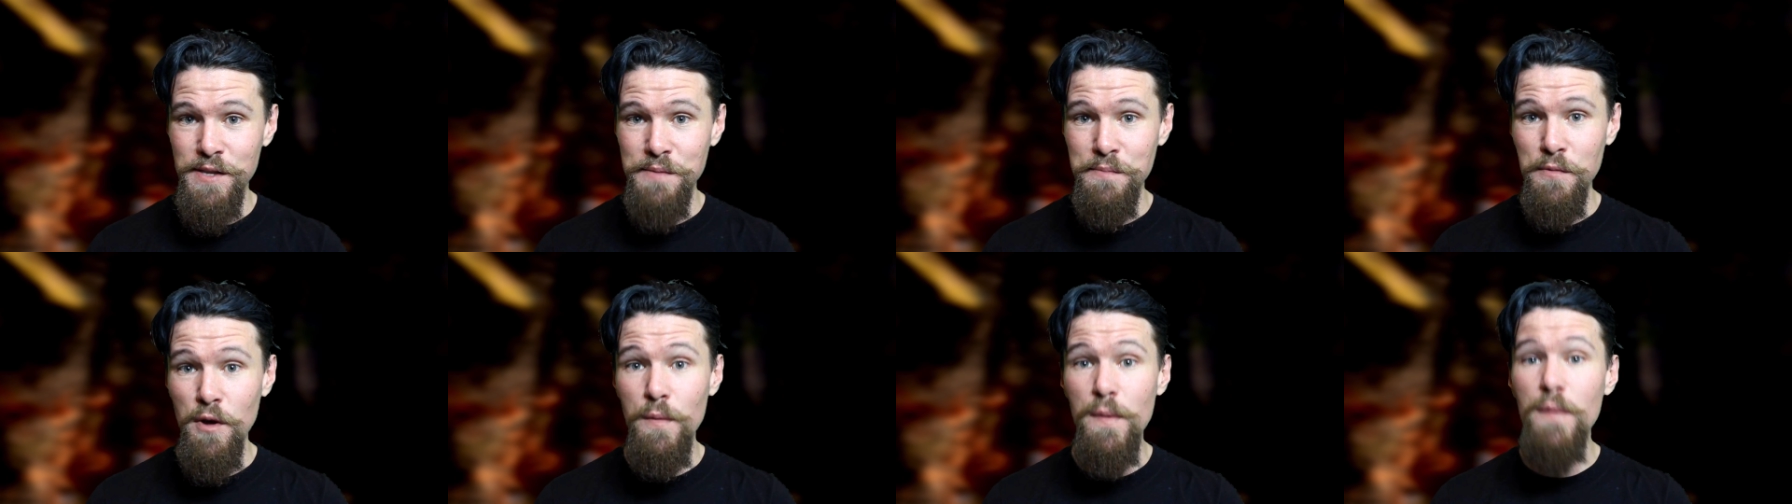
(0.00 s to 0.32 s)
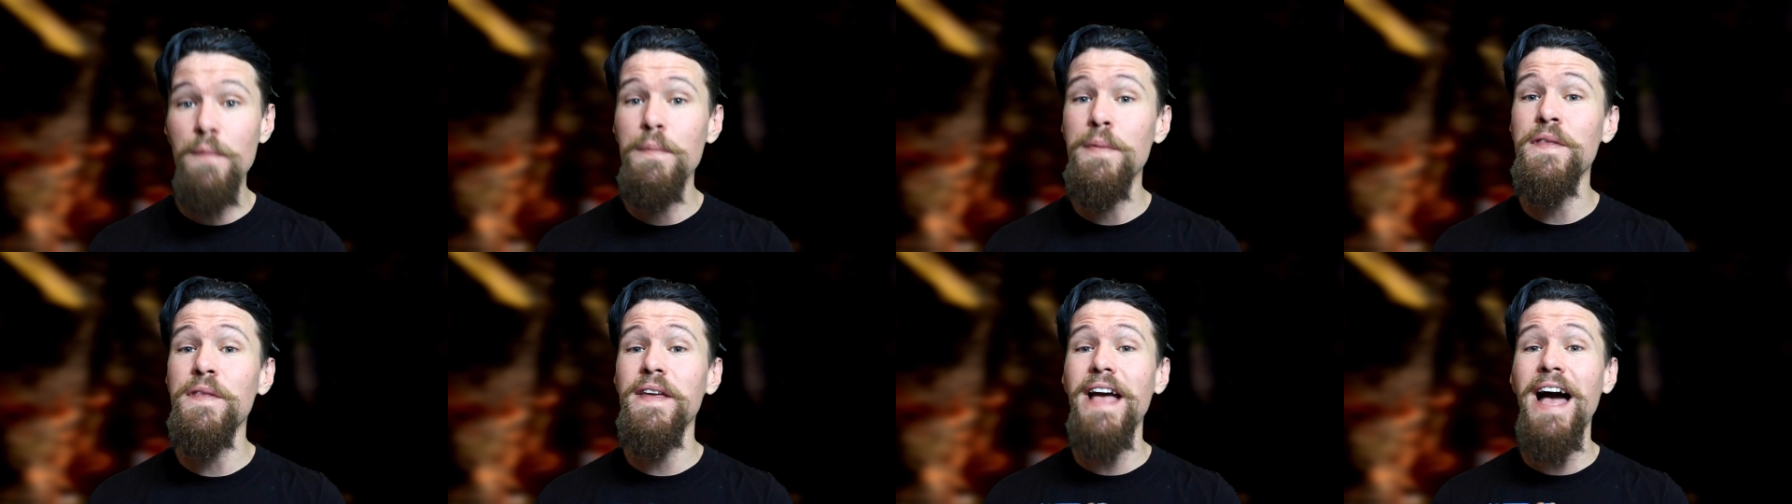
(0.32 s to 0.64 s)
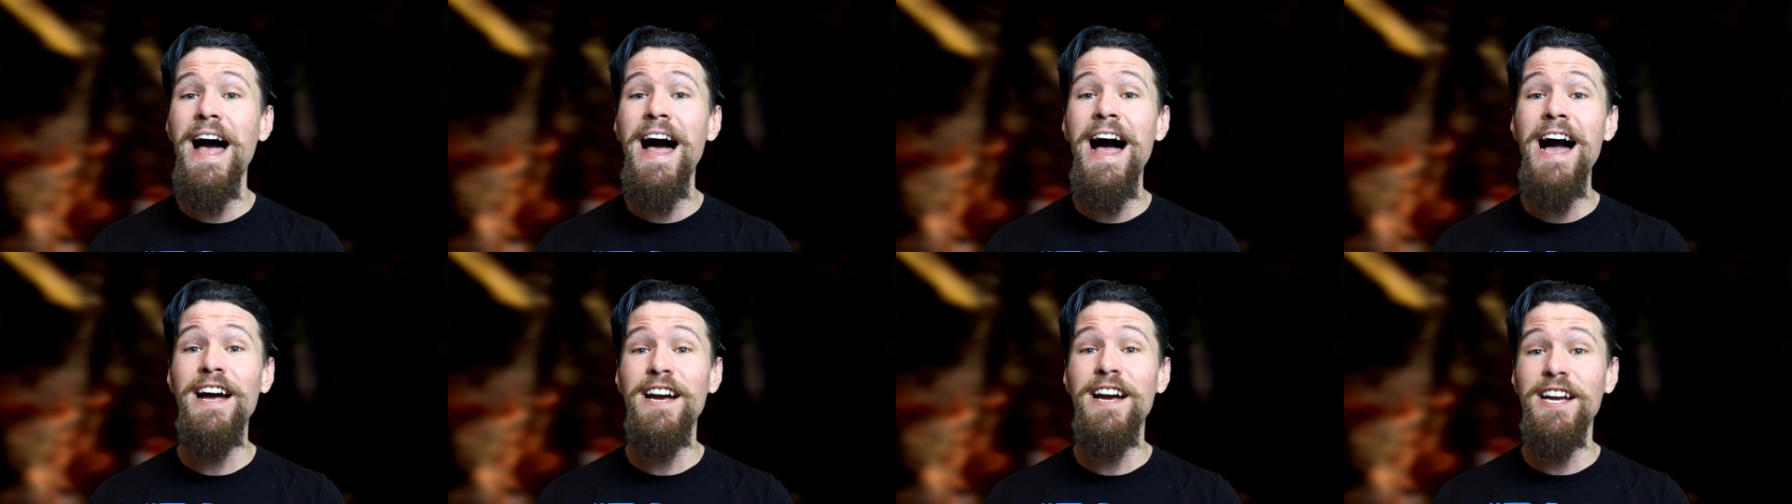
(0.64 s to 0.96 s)
at the moment, but they
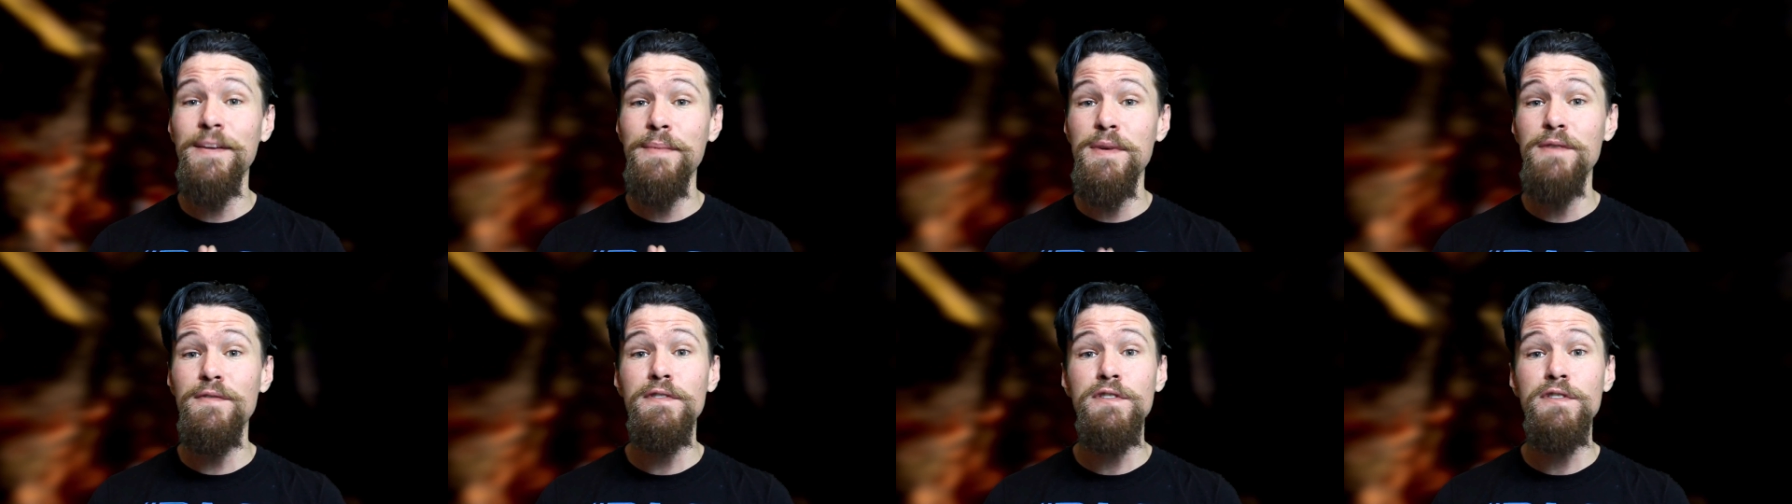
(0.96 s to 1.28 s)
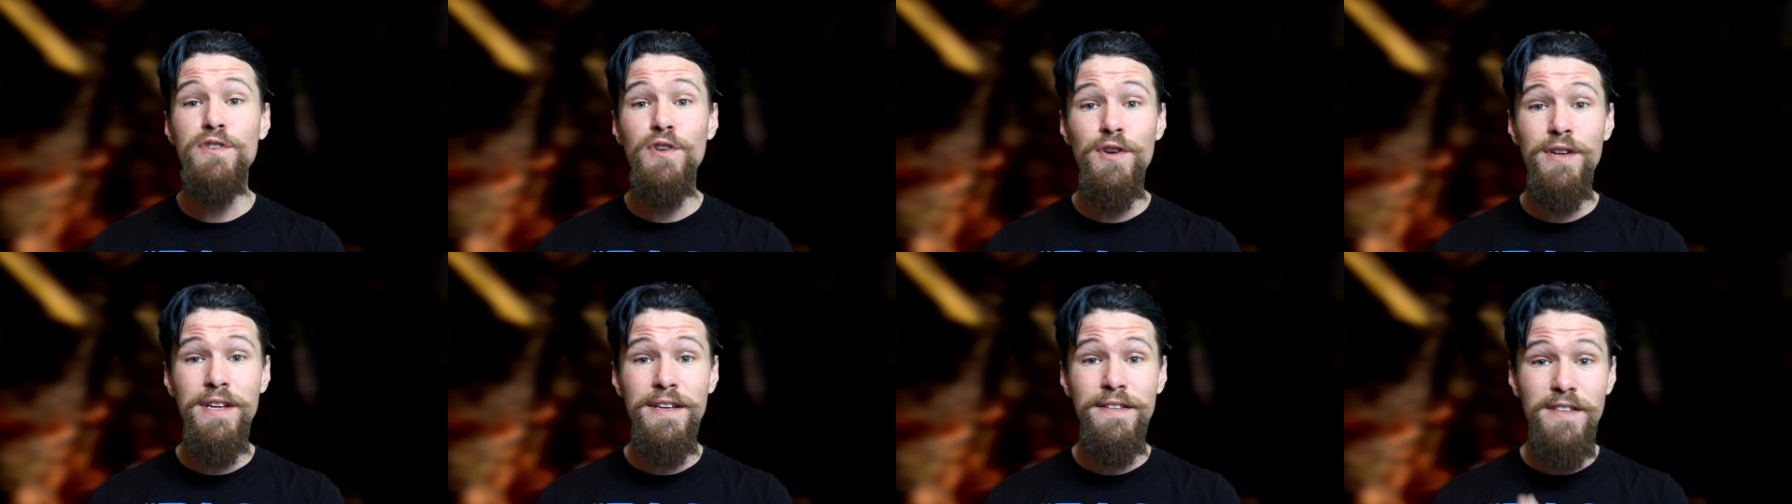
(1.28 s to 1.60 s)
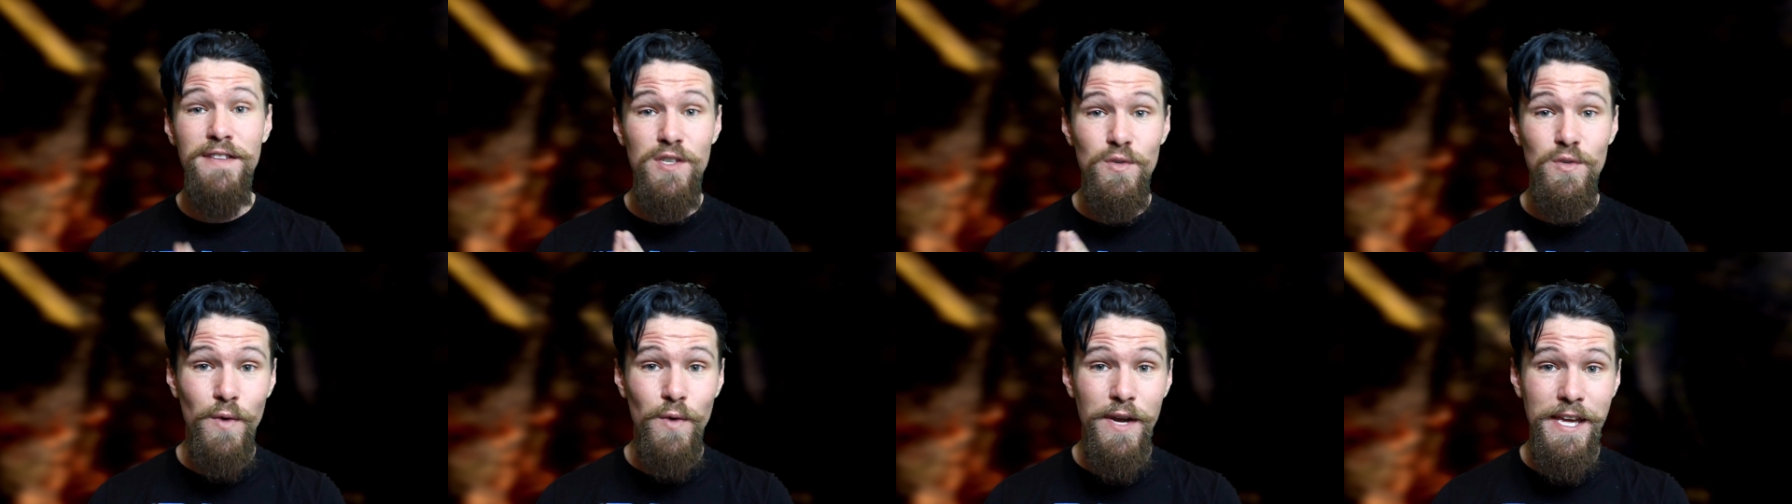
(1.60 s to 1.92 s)
are going to be returning
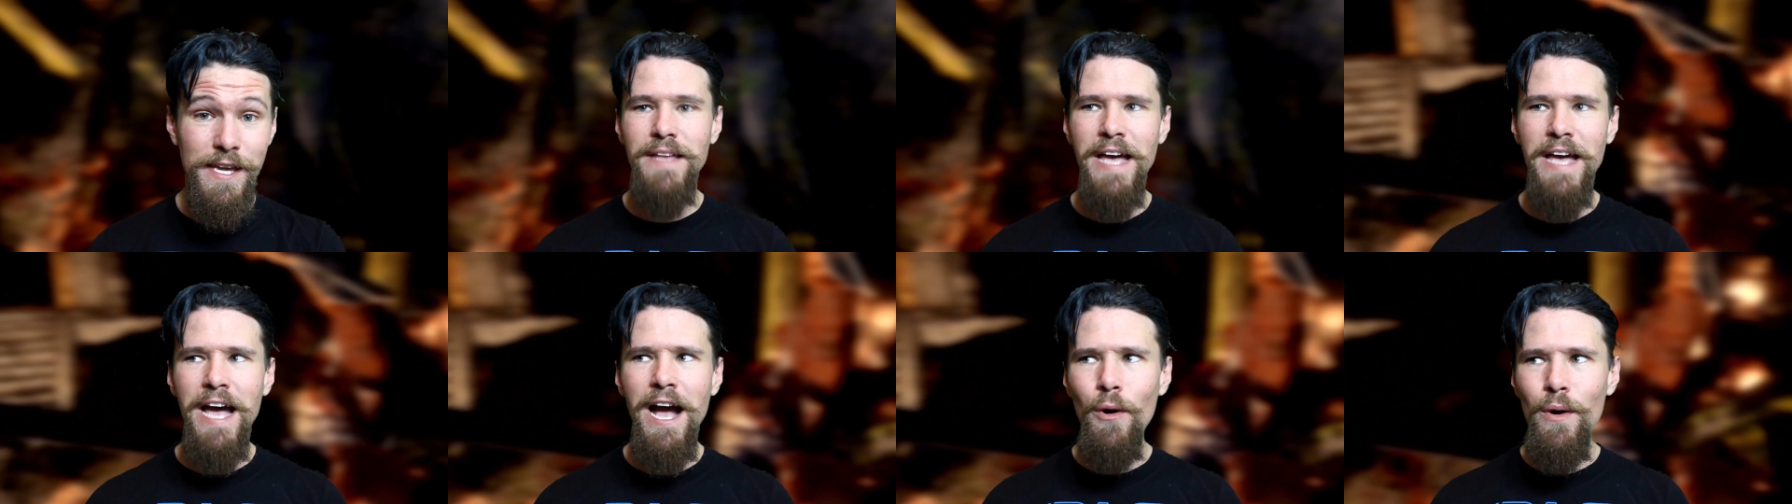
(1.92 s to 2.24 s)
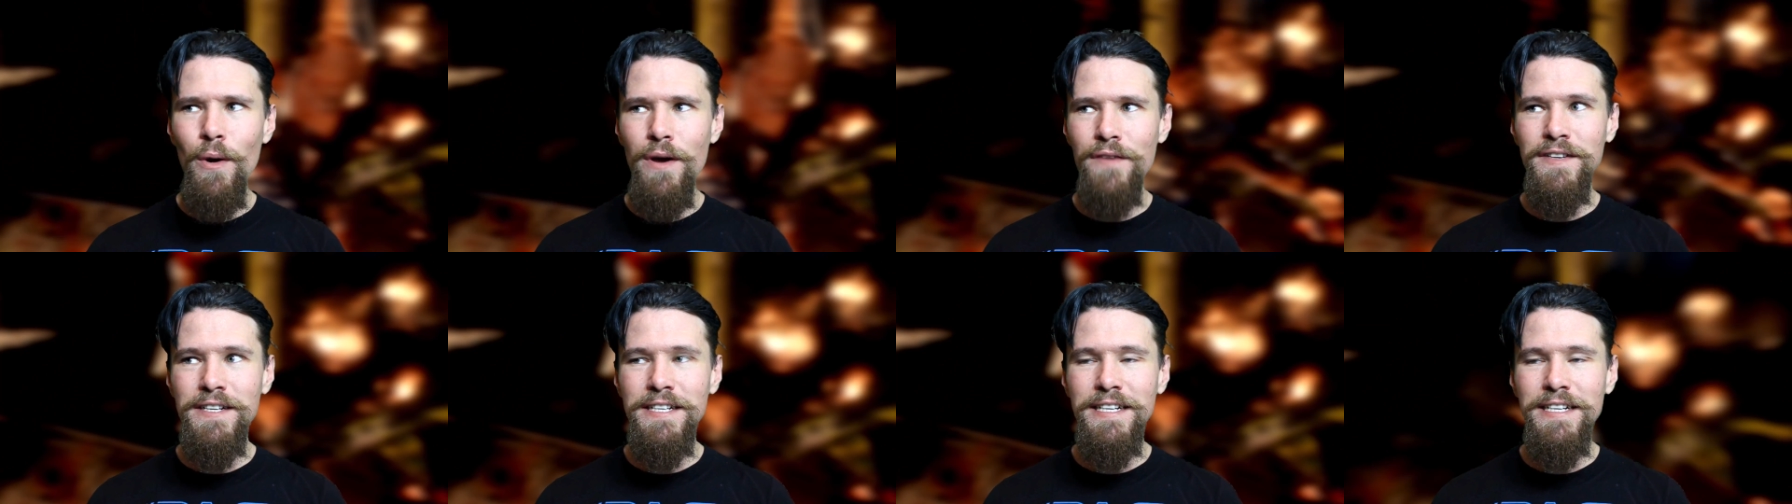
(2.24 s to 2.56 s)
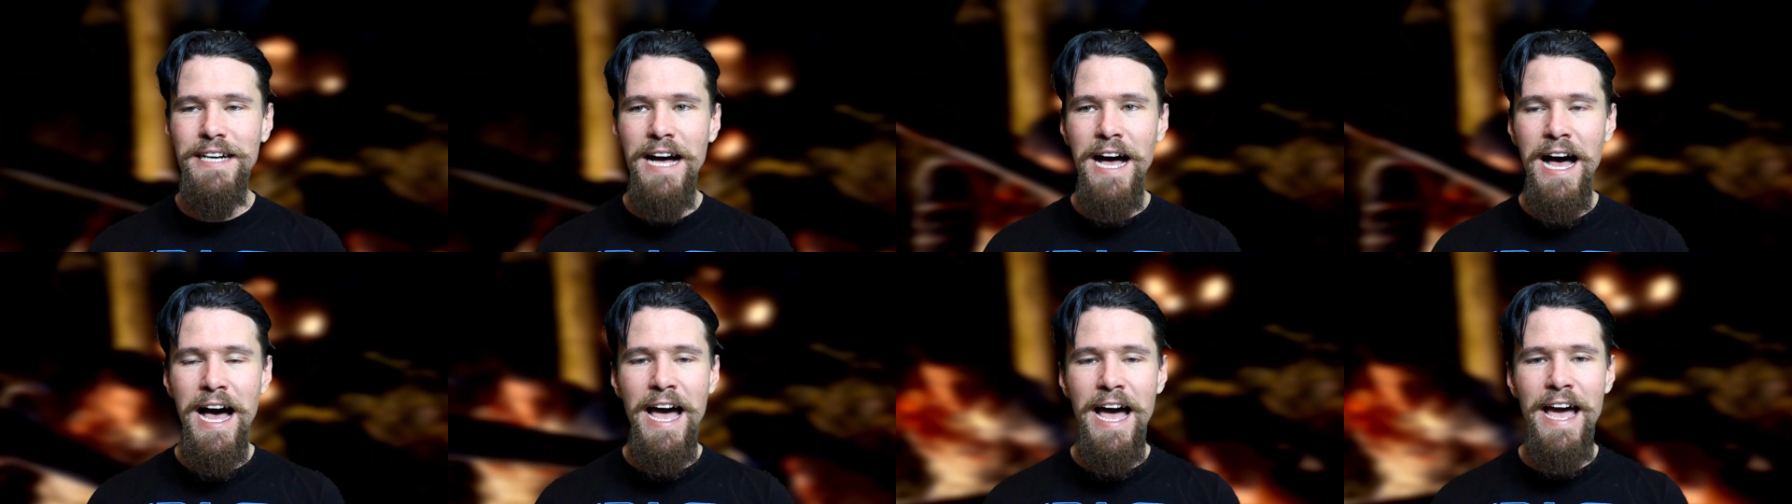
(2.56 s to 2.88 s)
this week.
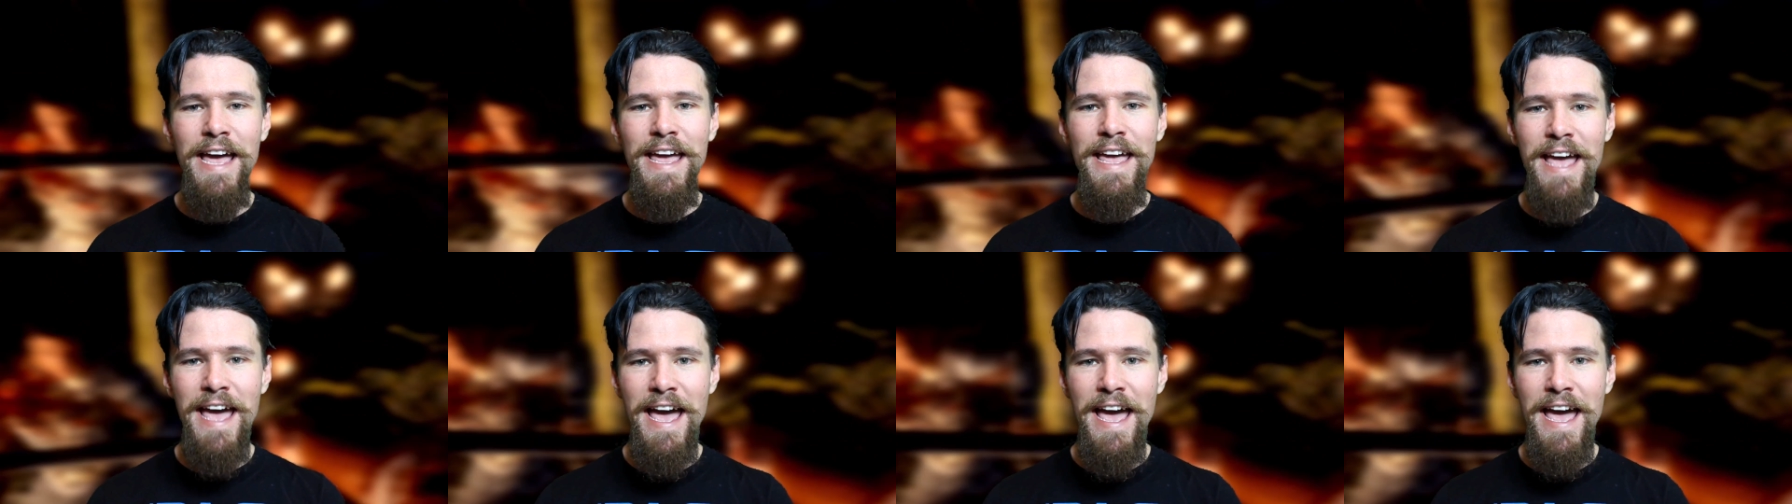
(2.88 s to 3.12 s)
However, I